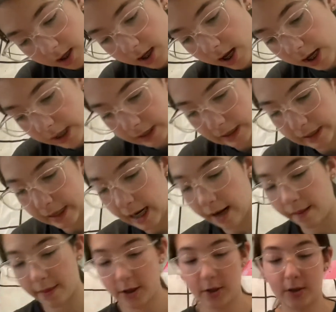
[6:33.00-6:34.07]
And then yeah,
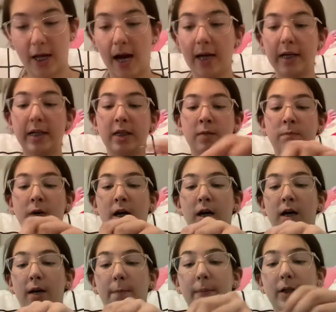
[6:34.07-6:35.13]
so that is
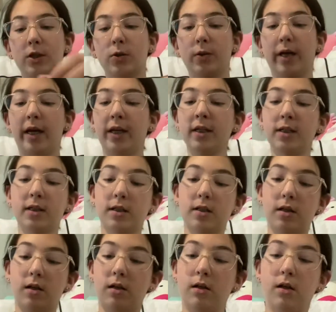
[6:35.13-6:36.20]
my pencil case
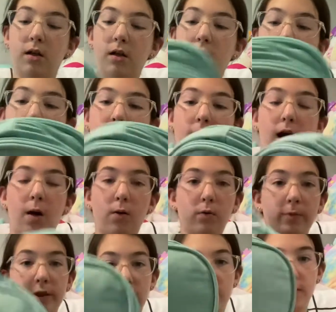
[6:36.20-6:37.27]
that I will
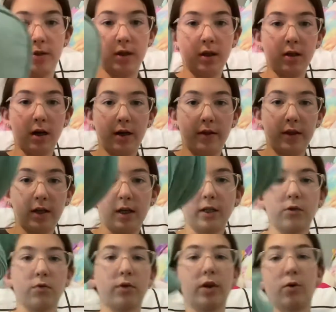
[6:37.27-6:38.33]
be using. I think it's
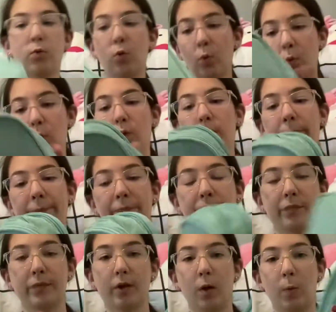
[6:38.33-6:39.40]
a really cool
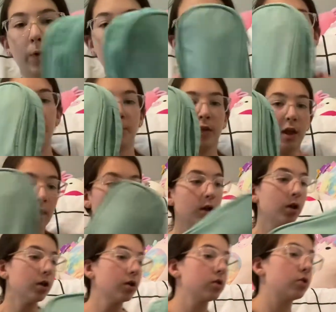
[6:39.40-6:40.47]
one.
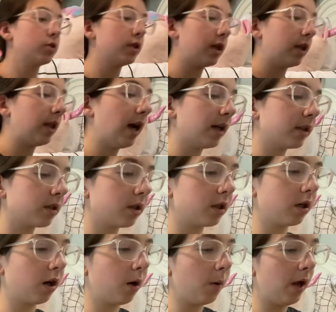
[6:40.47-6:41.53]
So then that is gonna
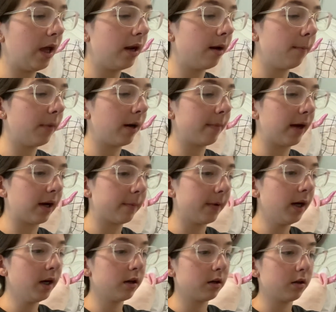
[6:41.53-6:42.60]
go in my backpack.